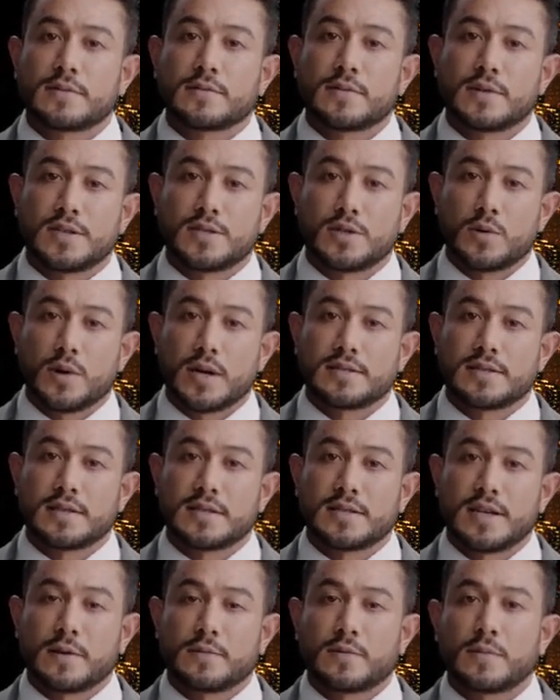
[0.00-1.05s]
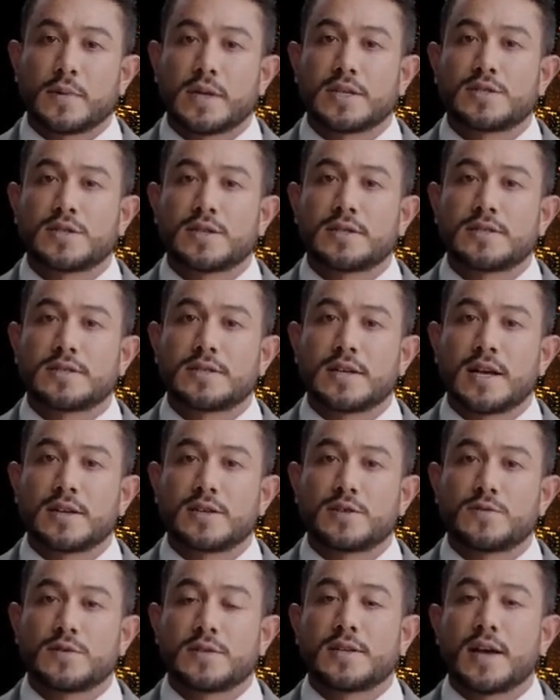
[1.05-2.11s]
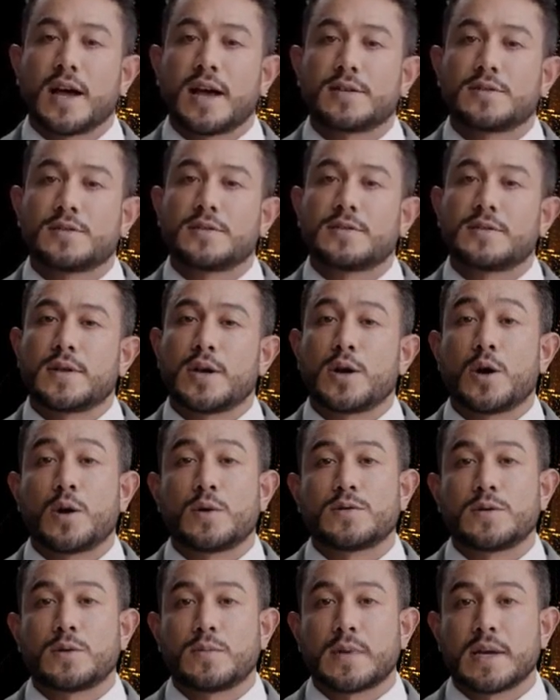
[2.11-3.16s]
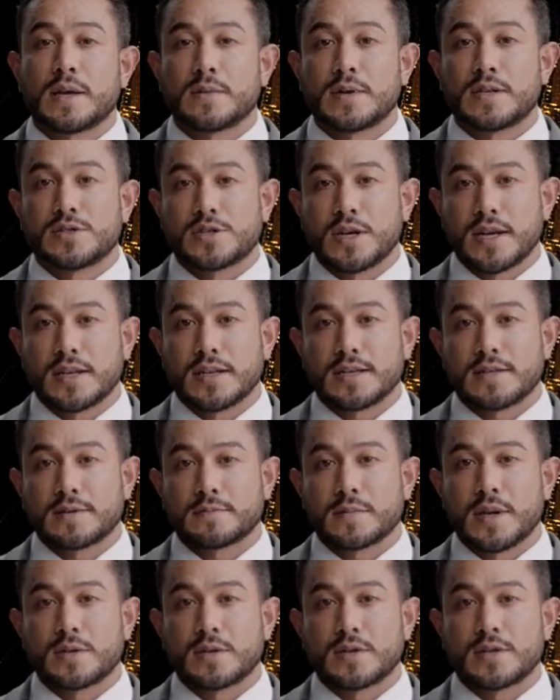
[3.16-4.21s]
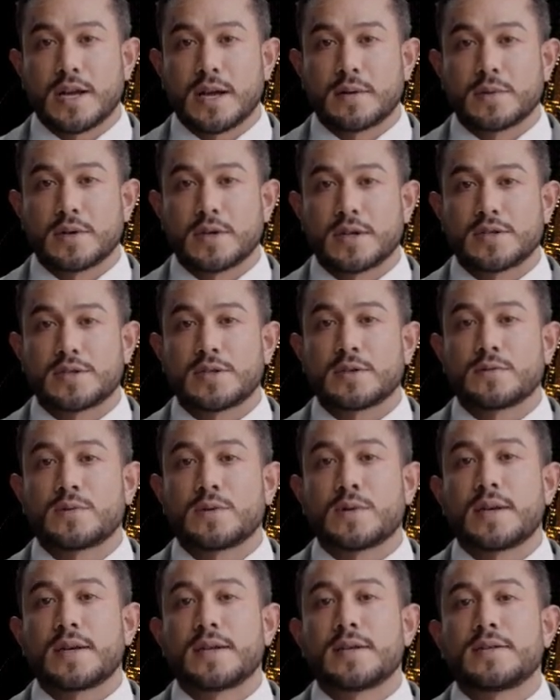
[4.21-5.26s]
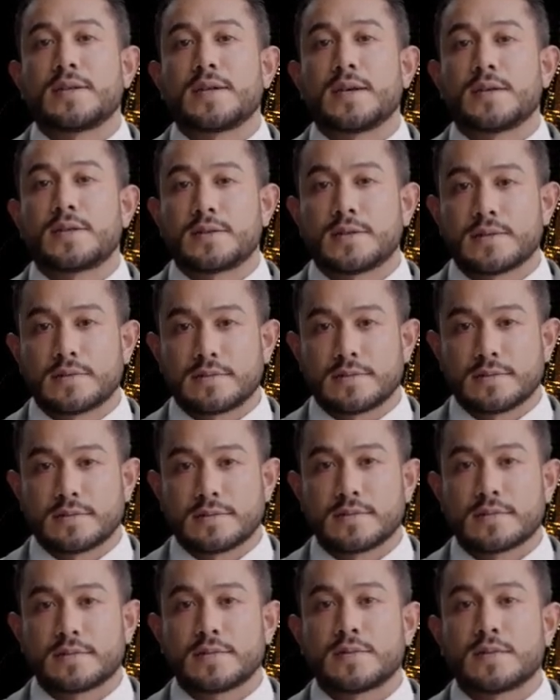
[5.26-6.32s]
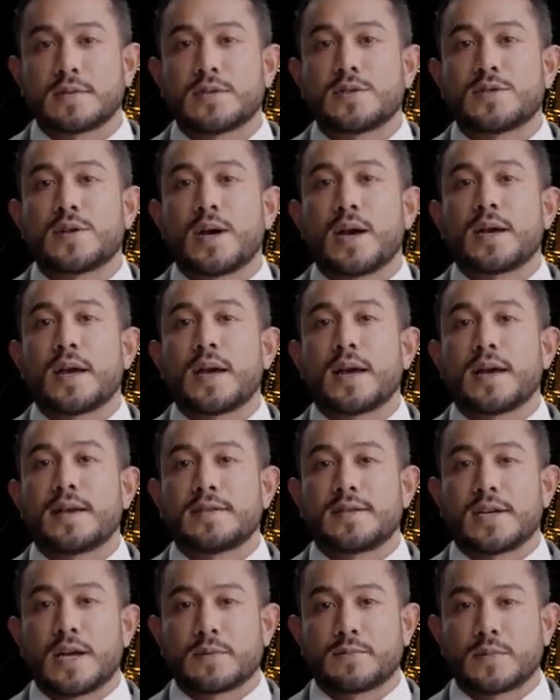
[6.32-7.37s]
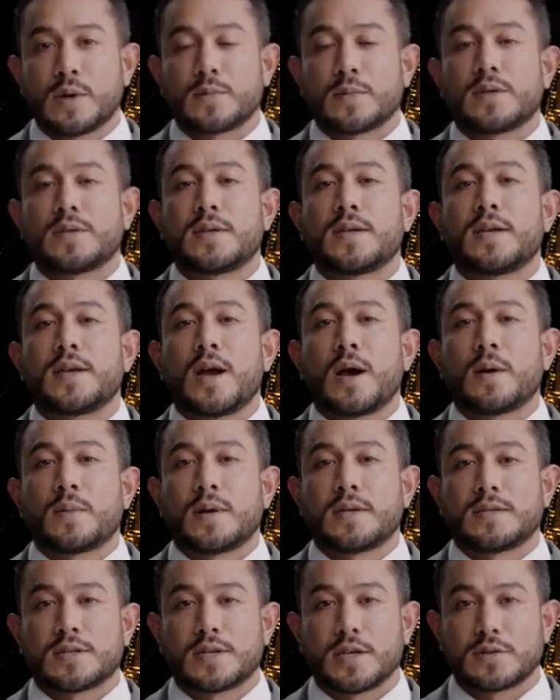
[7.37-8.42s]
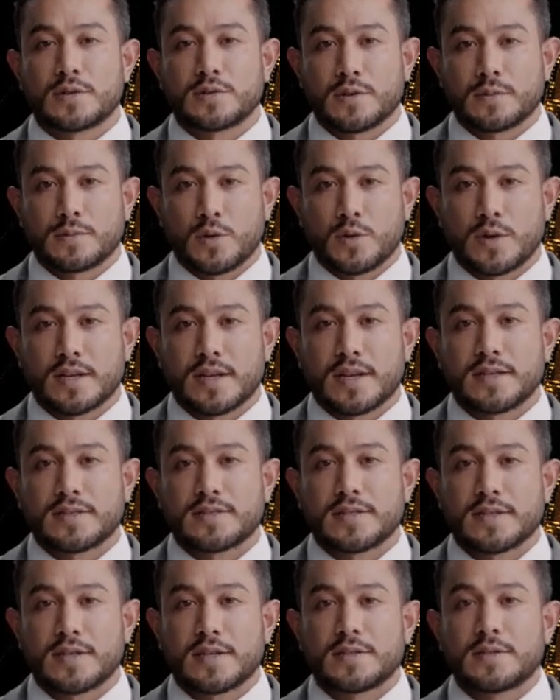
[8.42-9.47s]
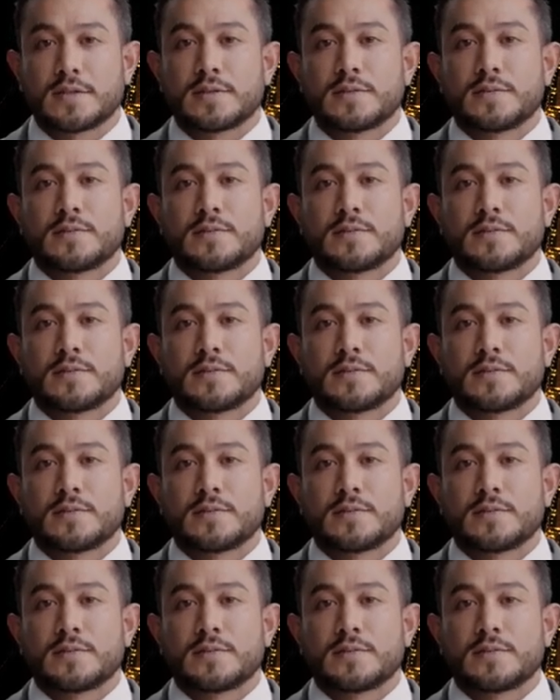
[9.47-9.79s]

The U.S. condemned Beijing's dangerous actions, also blaming Chinese maritime militia for the incident. China has not publicly commented on the reported incident.